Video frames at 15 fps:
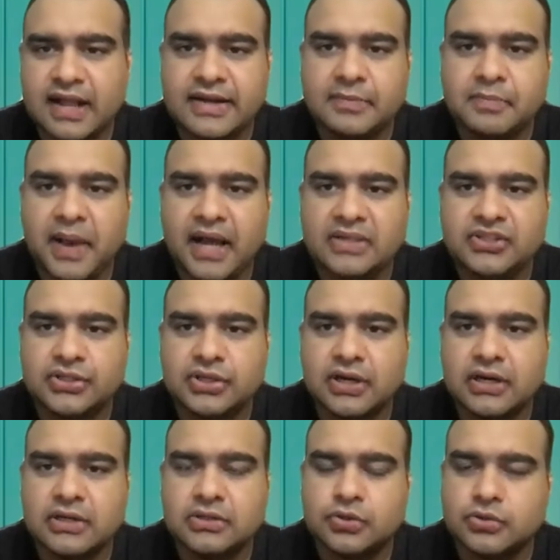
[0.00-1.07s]
right match.
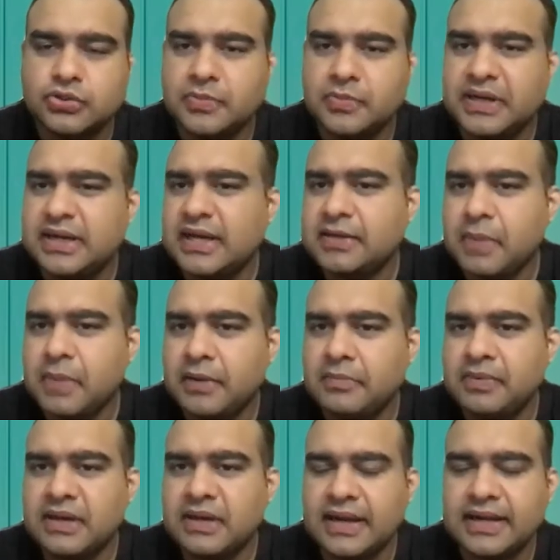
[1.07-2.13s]
Social media, it might
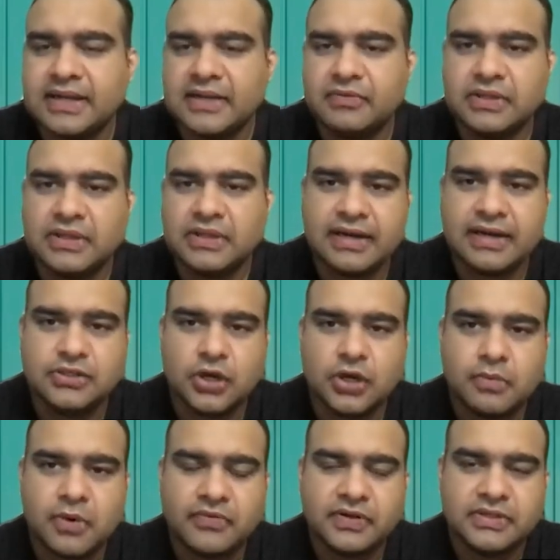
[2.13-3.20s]
be connecting with the right
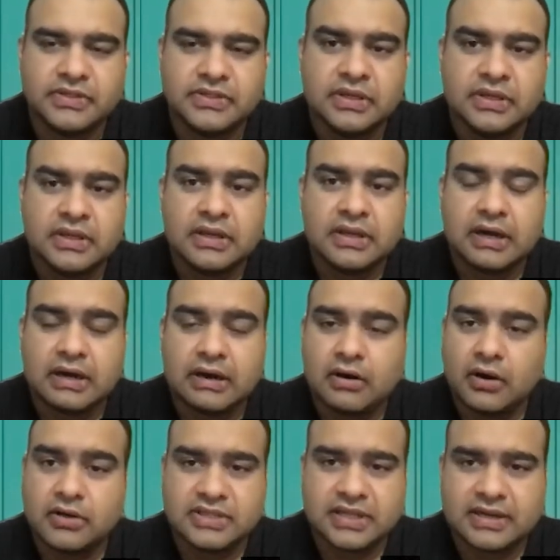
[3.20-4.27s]
job offers,
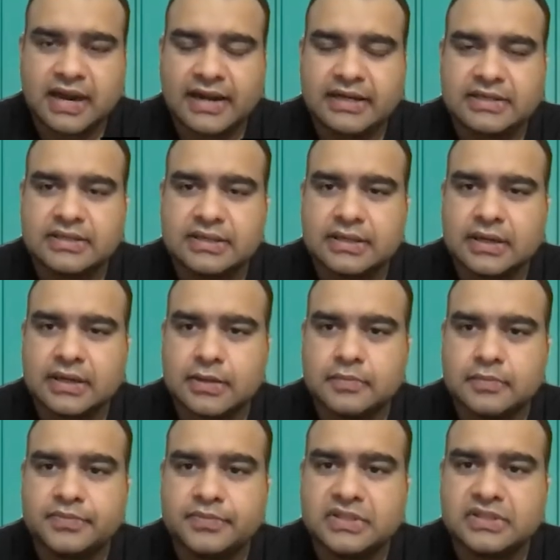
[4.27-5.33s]
or say right
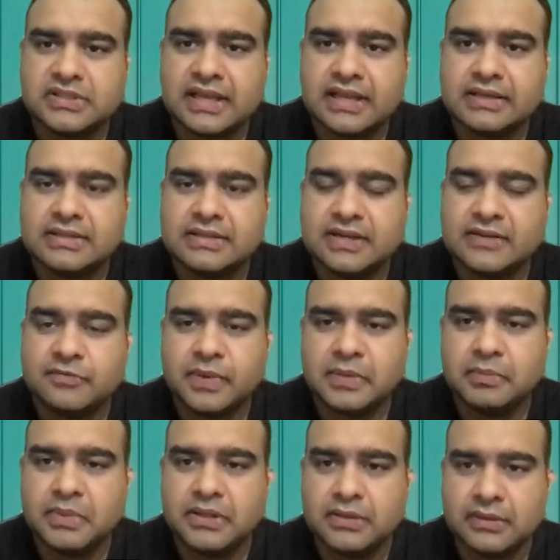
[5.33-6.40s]
say set of
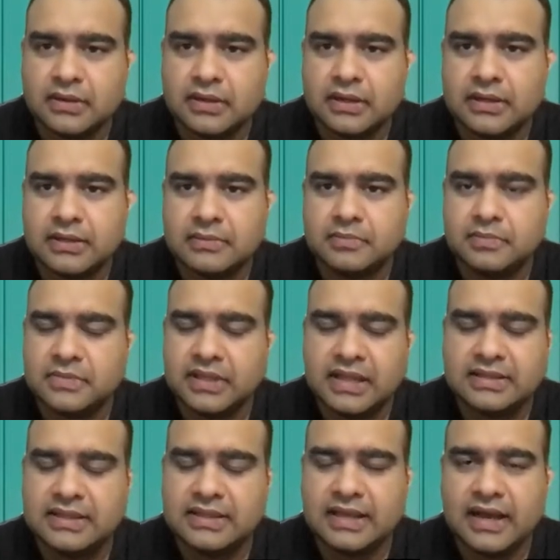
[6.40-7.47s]
people that
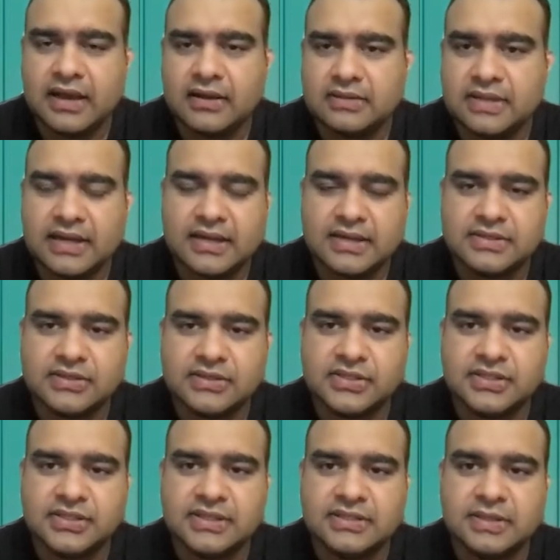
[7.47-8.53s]
are
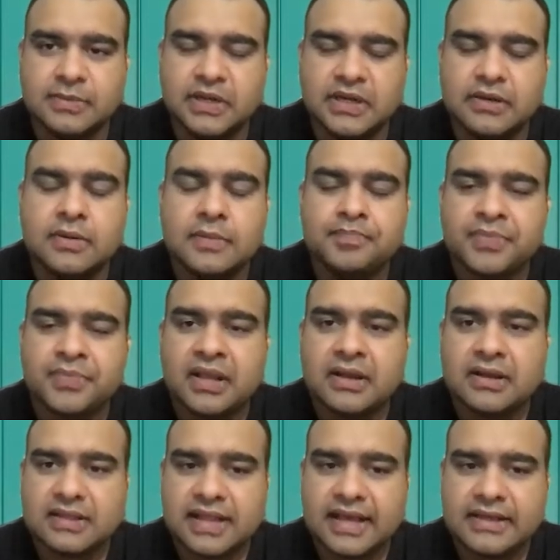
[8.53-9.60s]
interested in similar
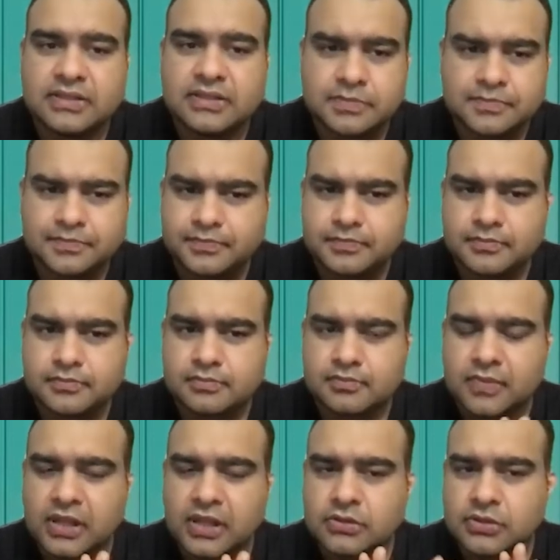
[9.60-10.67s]
things.
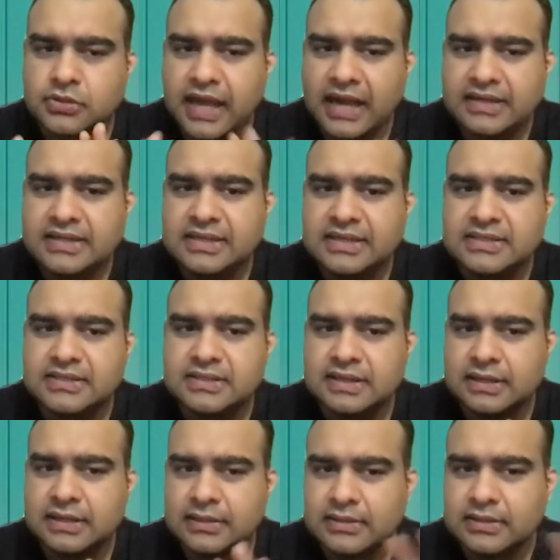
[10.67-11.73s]
So that is
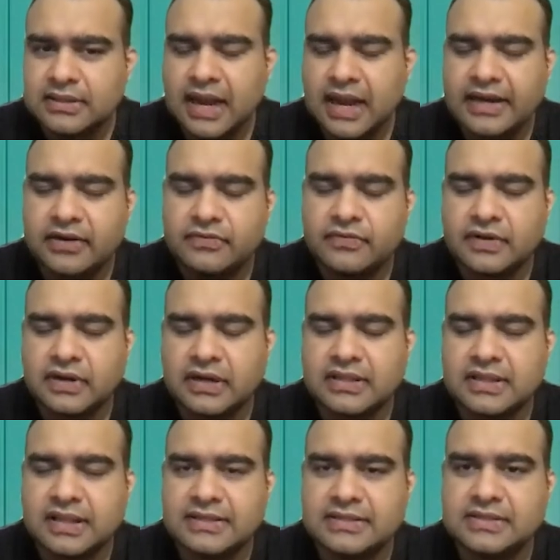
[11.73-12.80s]
the kind of
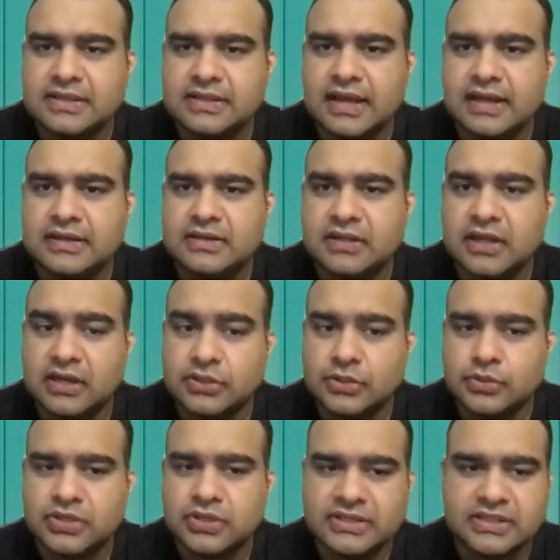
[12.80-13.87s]
things that a
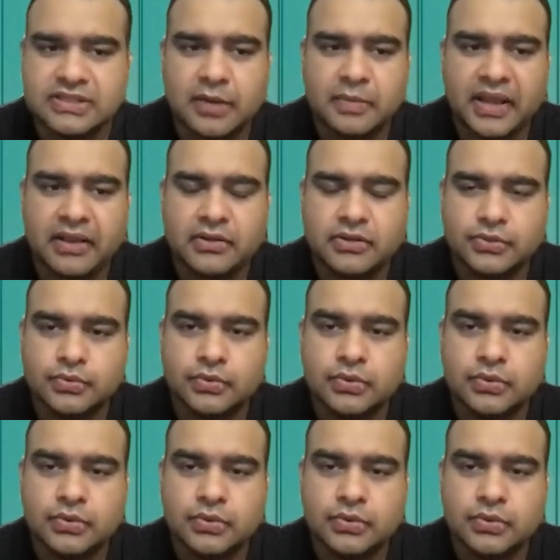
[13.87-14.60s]
user is coming to